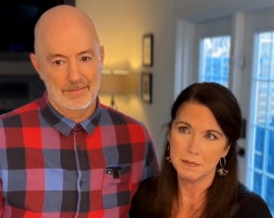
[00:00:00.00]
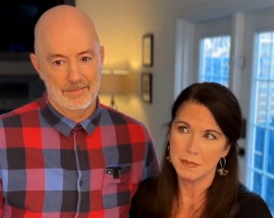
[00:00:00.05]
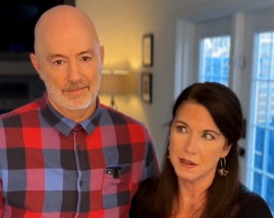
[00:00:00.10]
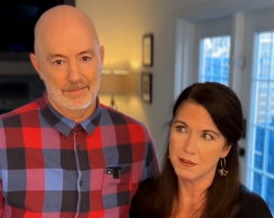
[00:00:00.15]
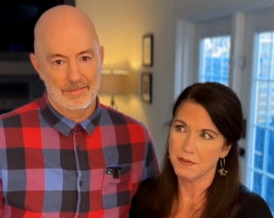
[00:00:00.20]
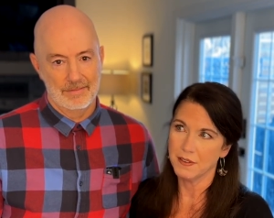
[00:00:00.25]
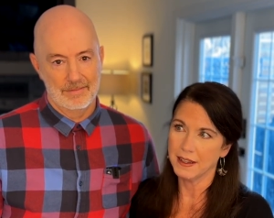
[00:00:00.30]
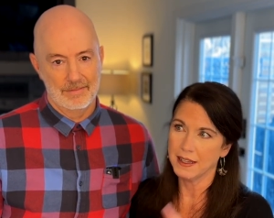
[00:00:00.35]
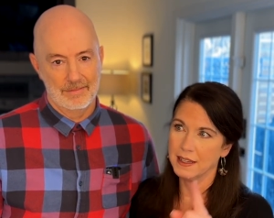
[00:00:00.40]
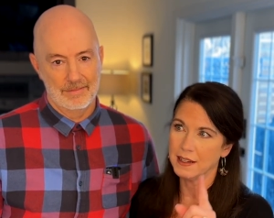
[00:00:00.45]

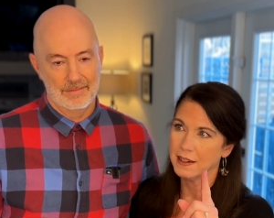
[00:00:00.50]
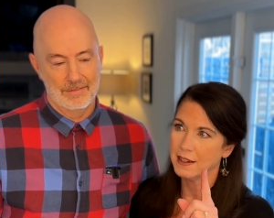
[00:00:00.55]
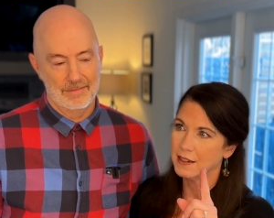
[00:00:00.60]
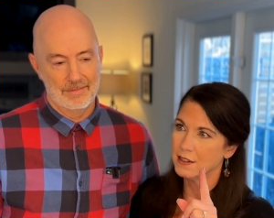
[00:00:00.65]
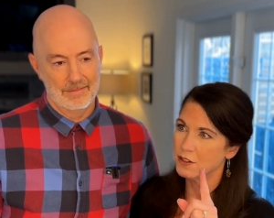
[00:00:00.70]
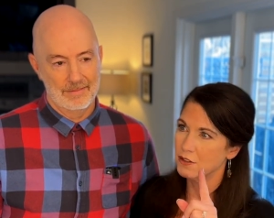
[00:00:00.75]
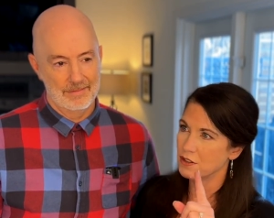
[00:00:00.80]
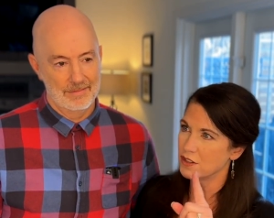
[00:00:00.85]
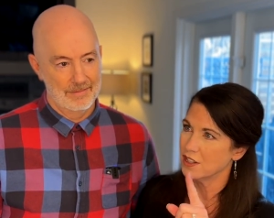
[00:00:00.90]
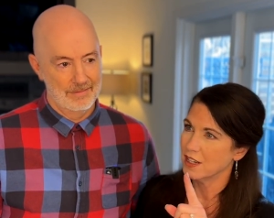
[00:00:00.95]
Speaker 1: But if I can
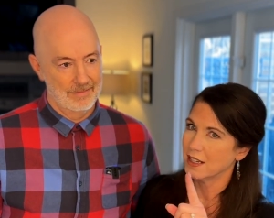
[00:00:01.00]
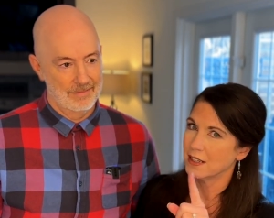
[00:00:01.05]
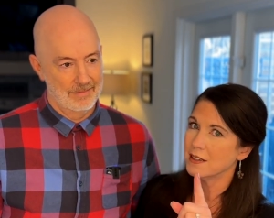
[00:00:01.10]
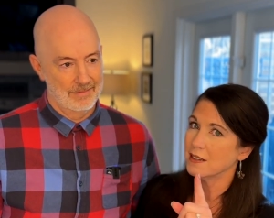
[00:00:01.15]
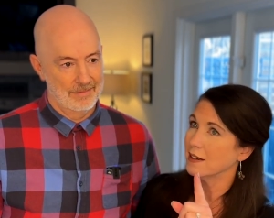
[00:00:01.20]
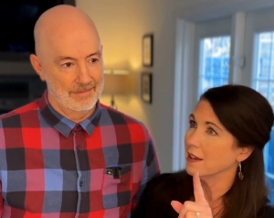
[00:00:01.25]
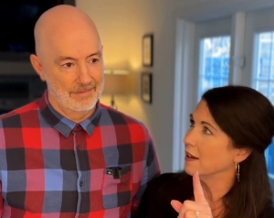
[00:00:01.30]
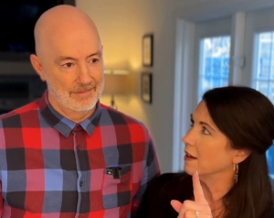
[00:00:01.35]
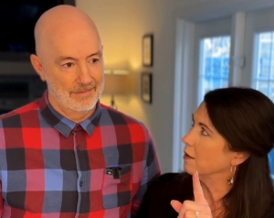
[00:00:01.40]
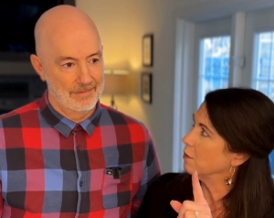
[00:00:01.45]

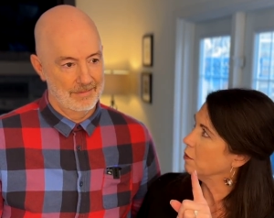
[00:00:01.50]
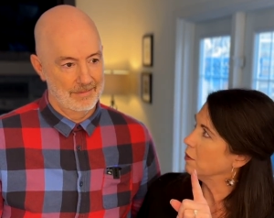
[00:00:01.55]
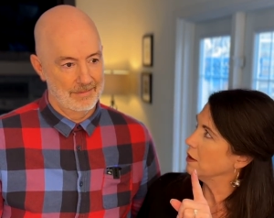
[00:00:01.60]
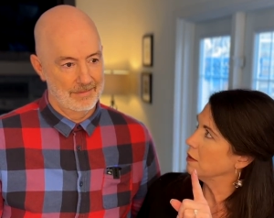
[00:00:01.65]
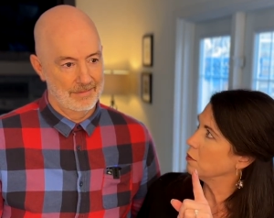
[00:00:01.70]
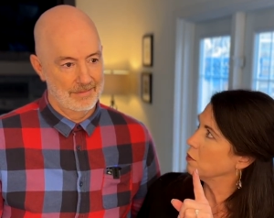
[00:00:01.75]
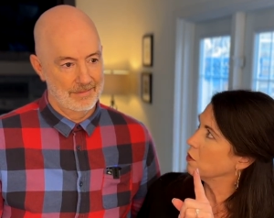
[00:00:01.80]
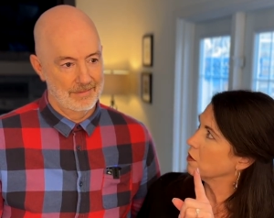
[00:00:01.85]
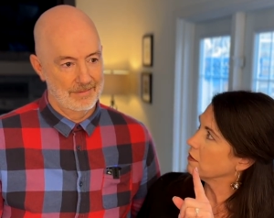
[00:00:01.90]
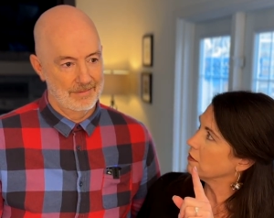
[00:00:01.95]
interject and add
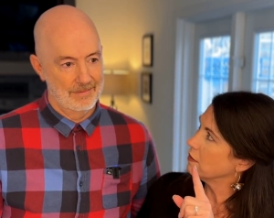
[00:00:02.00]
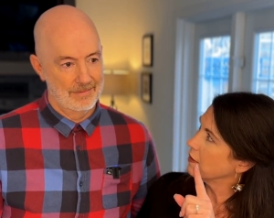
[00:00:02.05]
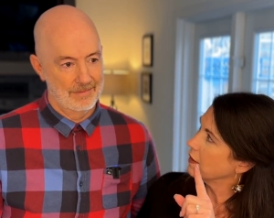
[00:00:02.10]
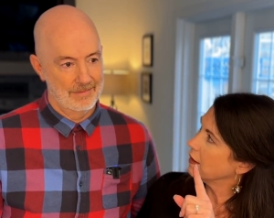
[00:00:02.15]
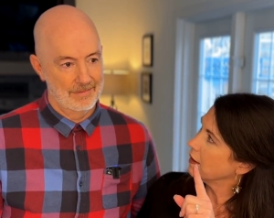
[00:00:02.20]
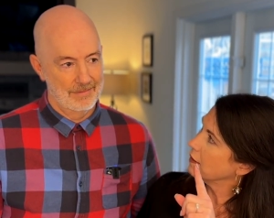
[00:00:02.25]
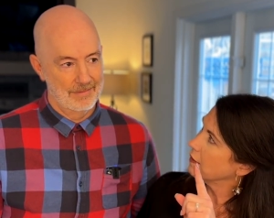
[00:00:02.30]
one more thing.